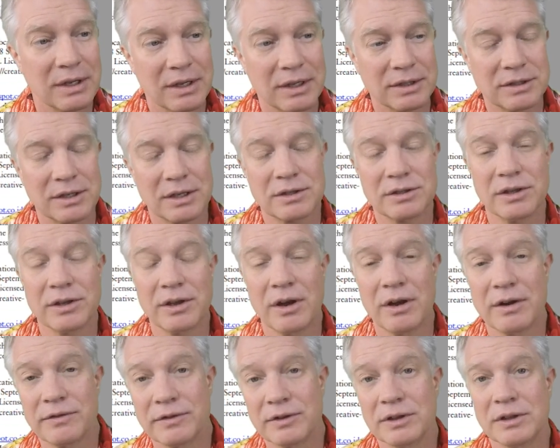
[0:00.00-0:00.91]
It's actually
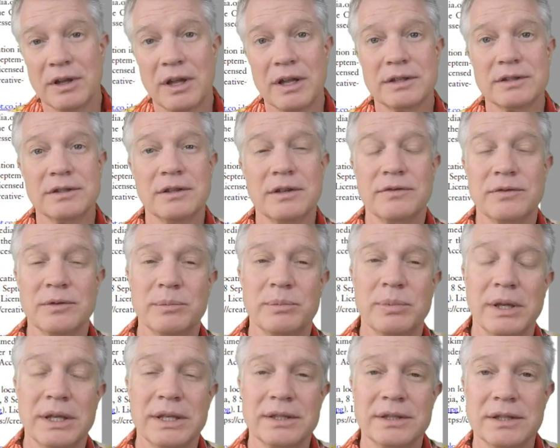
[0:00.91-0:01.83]
offered at lots of different
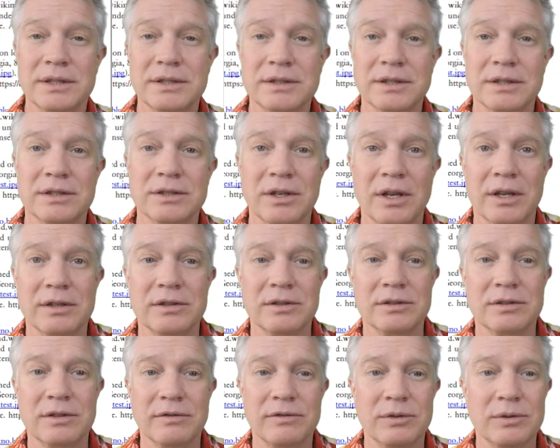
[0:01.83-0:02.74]
places. It's not
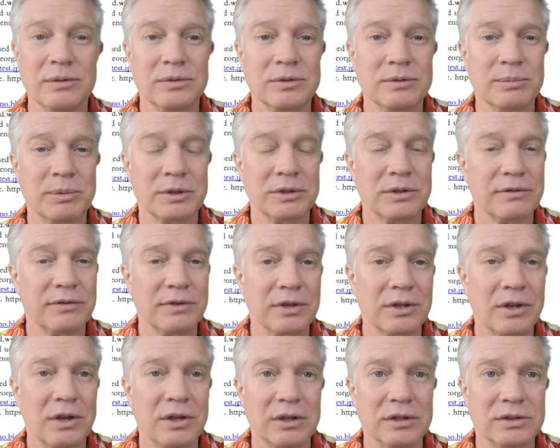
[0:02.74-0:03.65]
just a few
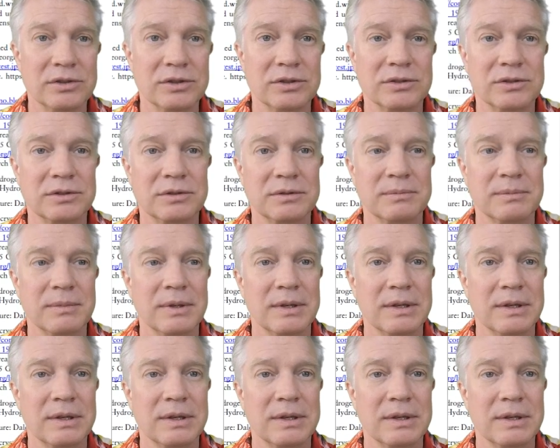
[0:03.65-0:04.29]
specific colleges.